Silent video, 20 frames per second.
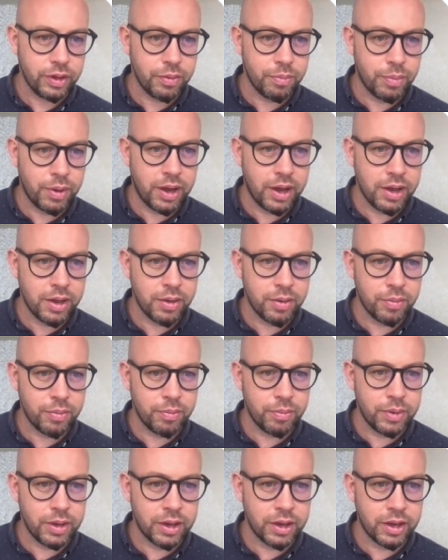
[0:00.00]
by
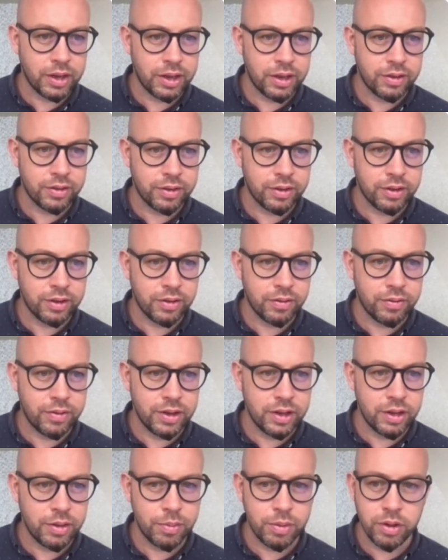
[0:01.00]
making it
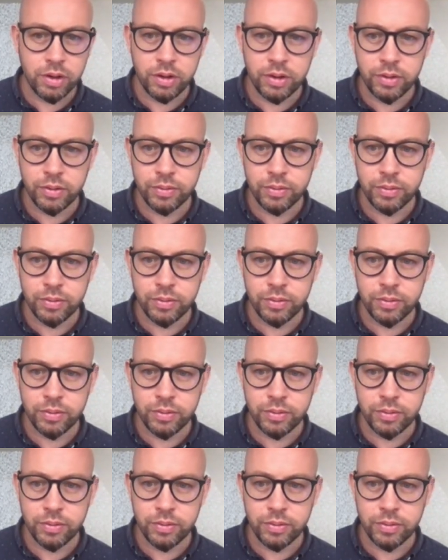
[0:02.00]
available,